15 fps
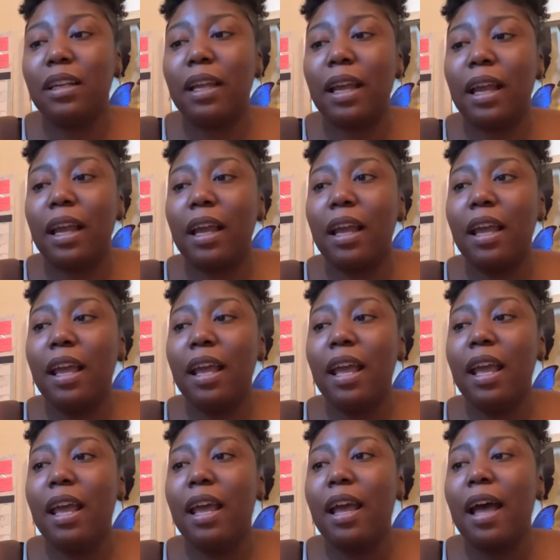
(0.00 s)
that
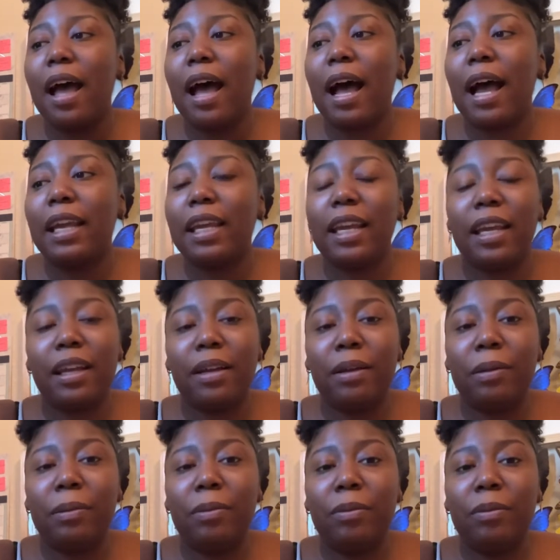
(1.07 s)
I
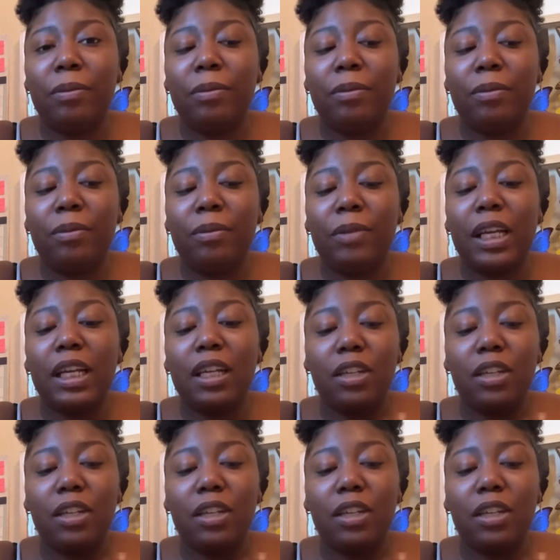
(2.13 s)
am in